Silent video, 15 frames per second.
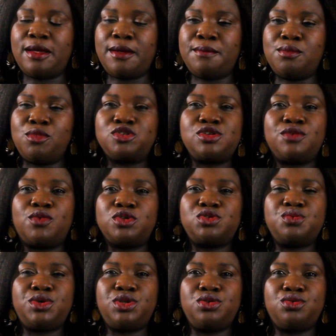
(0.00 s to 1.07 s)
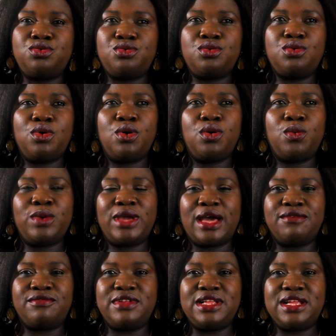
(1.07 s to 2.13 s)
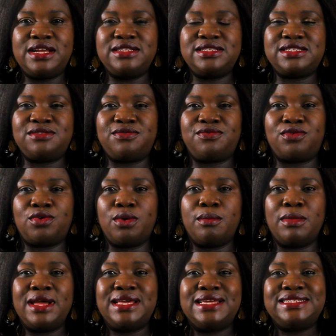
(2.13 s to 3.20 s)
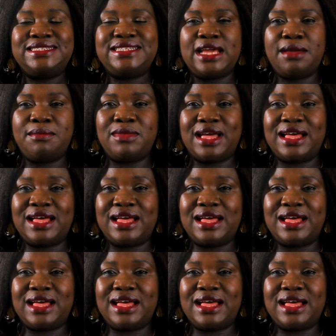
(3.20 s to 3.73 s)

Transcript: Most of what we do, we have learned from them